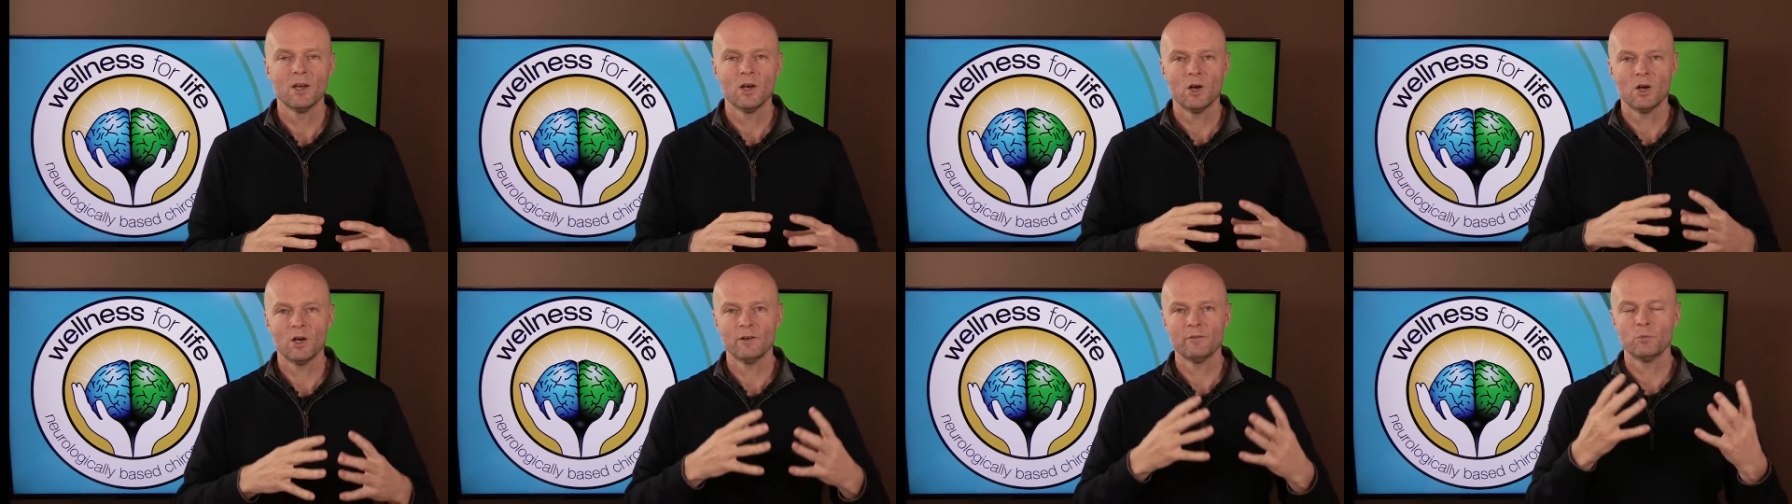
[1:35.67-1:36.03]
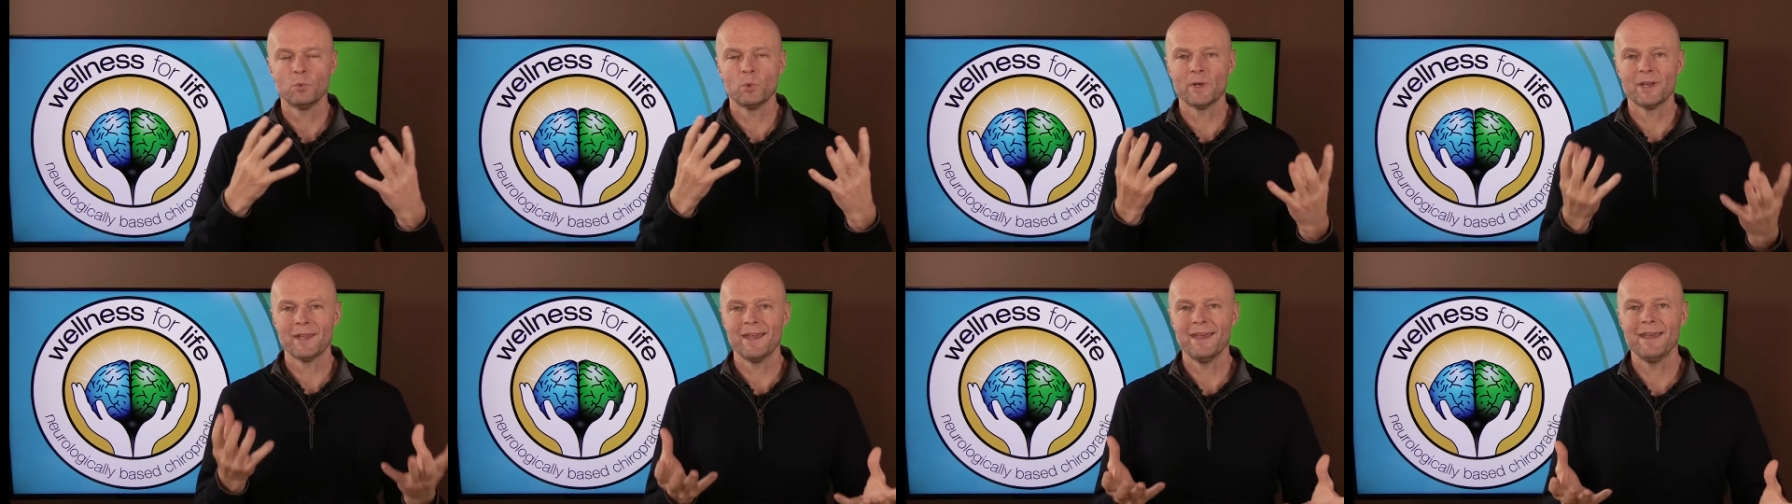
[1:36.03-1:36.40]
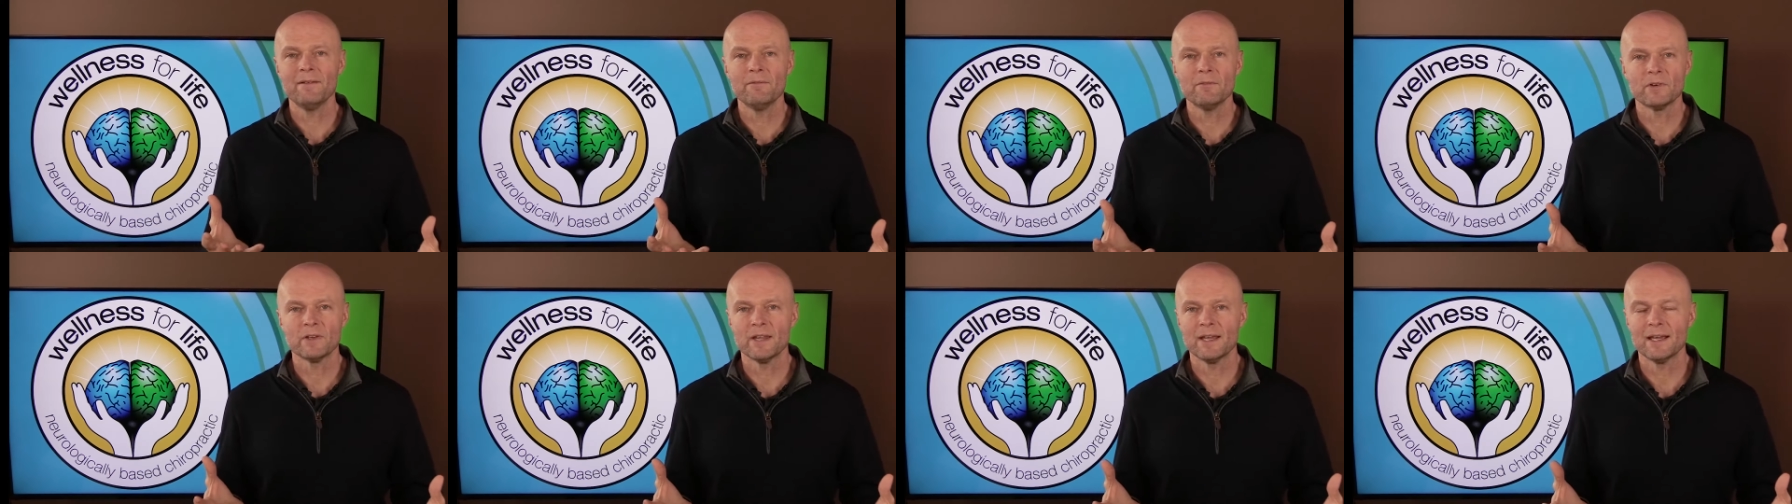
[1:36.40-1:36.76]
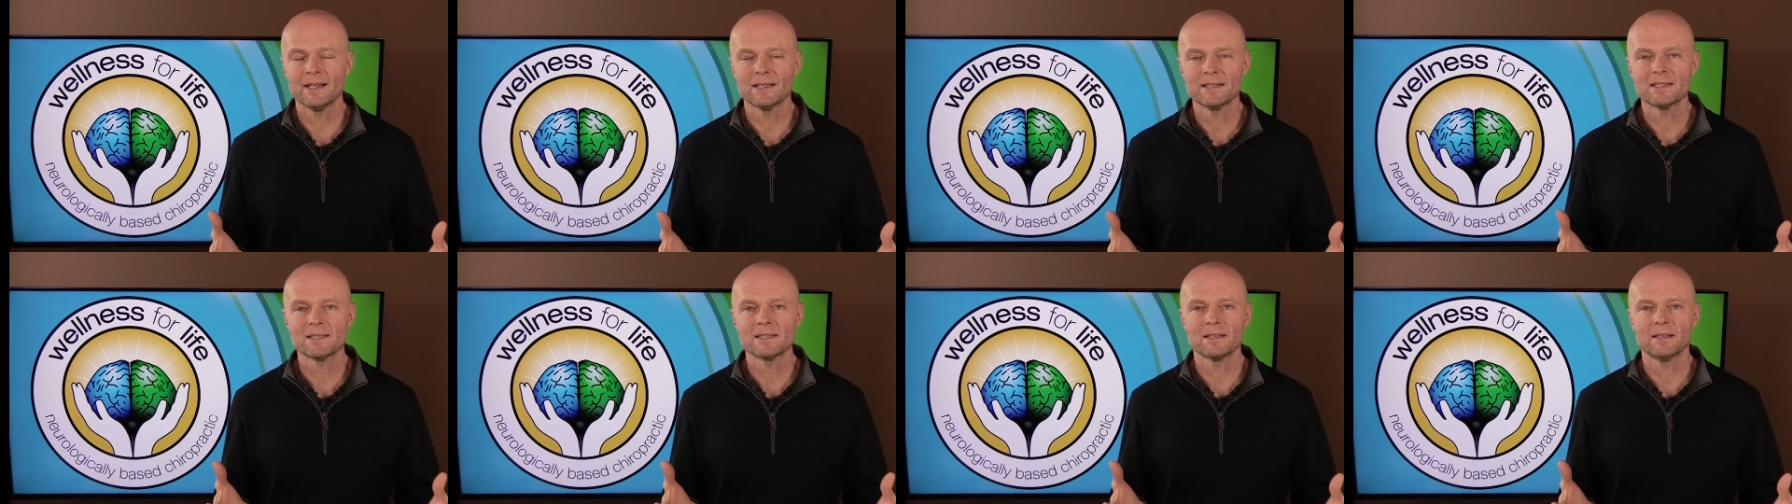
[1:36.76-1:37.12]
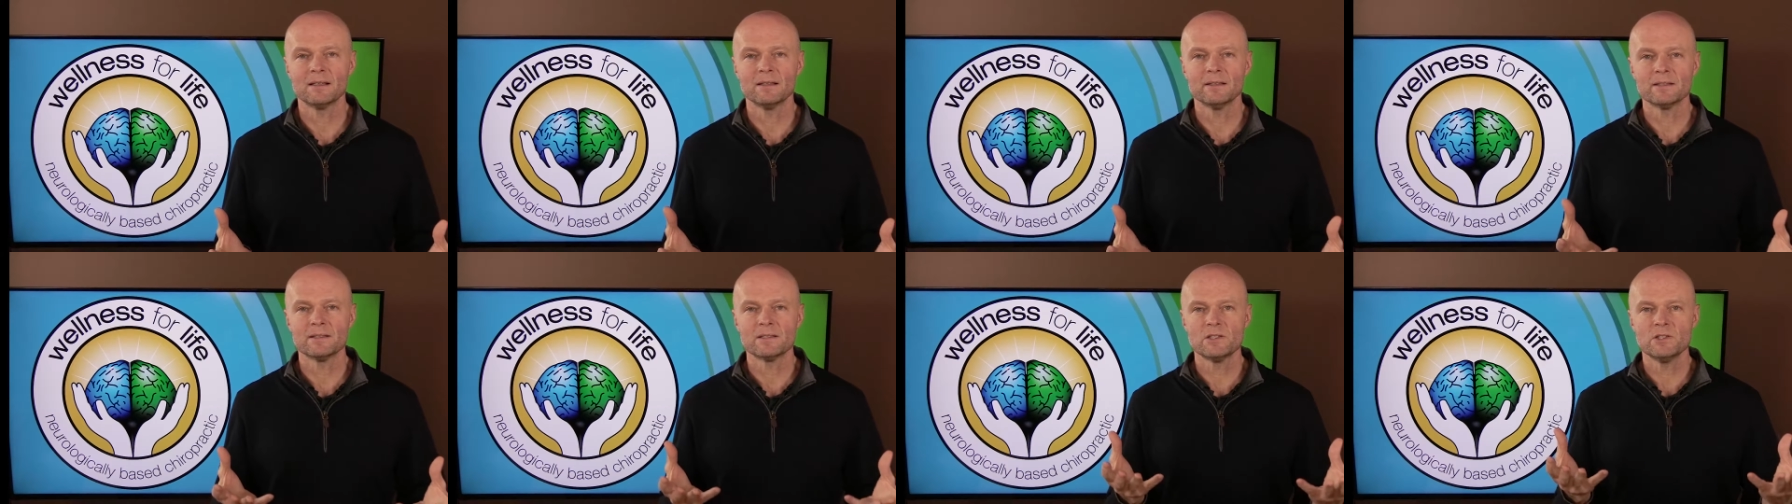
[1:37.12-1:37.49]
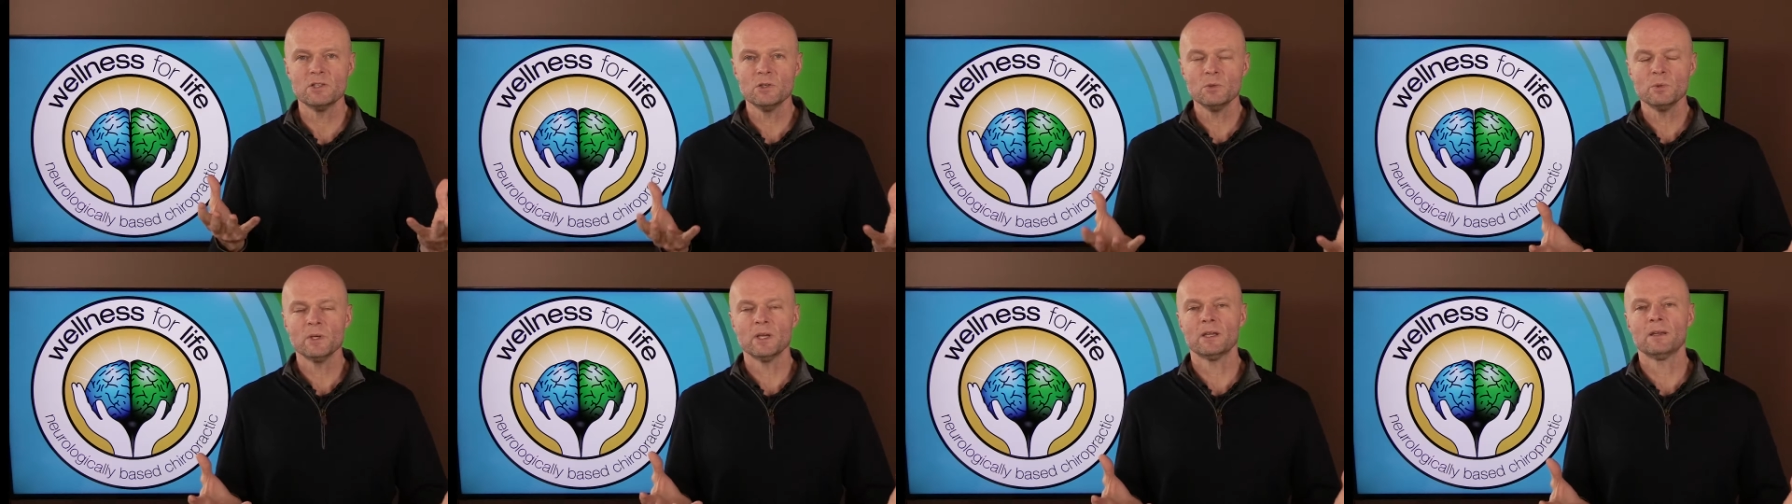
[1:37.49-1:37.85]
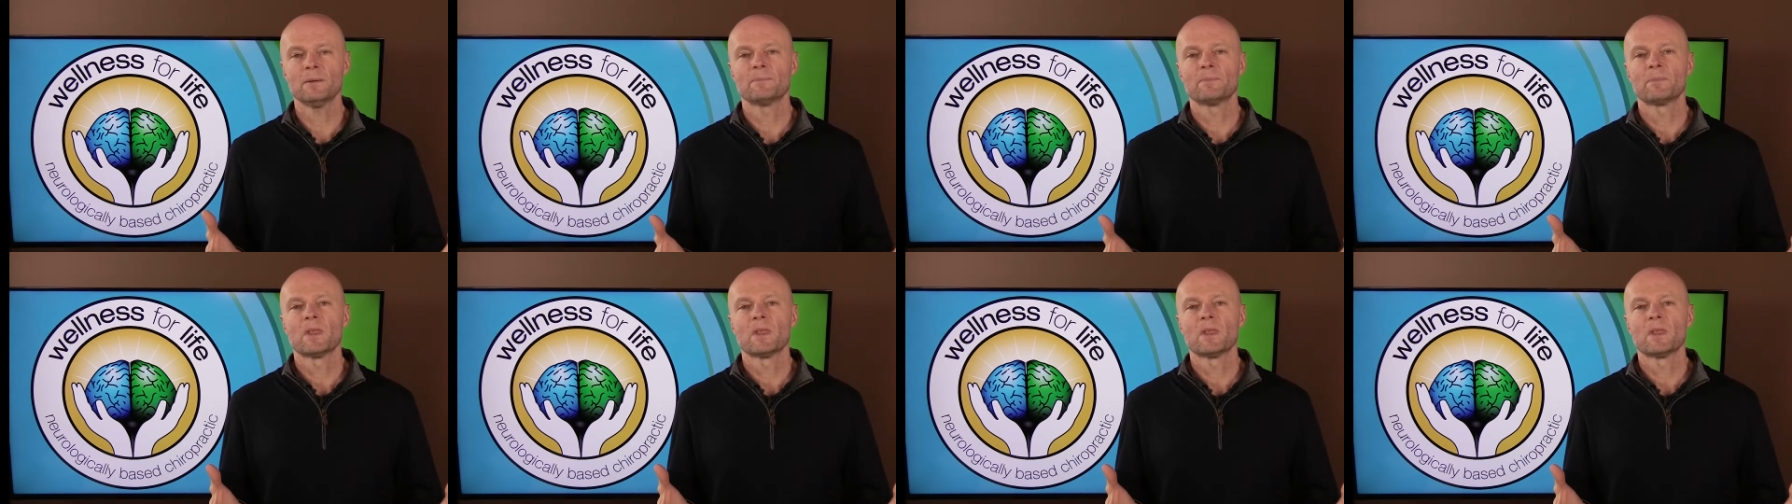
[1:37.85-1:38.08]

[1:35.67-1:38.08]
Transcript: of whatever that cell is doing.